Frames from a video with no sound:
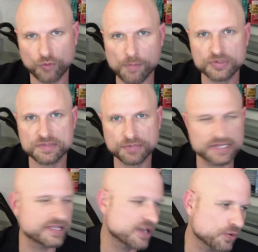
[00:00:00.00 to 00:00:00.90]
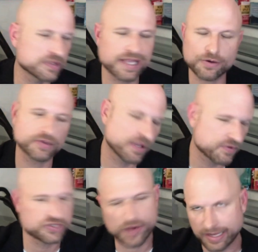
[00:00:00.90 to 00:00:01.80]
Rumble's a place they don't they don't give
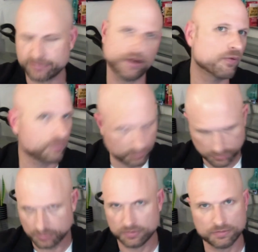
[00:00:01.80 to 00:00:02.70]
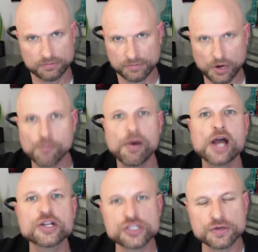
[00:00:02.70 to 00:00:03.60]
you strikes. They don't they don't
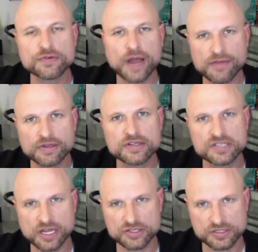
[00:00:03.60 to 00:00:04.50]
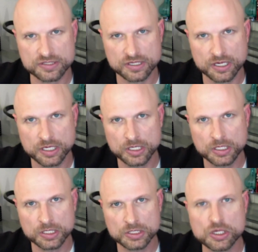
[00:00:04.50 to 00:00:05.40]
punish you for having discussions.
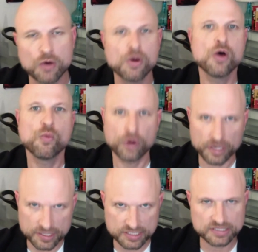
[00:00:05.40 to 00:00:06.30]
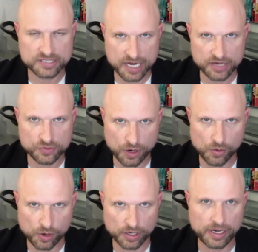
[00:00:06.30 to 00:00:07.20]
So we're going to stick to our
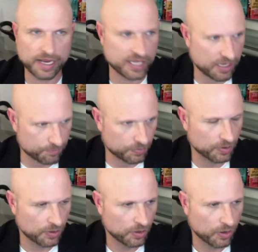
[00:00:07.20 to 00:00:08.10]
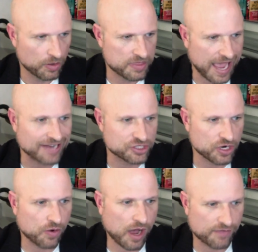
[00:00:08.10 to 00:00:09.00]
word and keep that
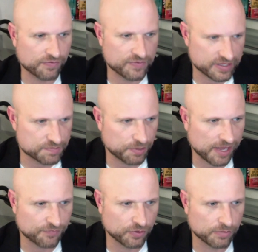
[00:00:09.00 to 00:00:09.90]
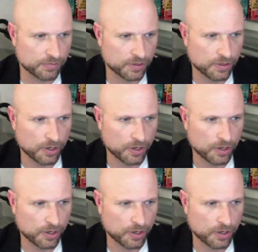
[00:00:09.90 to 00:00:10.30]
show off of this platform.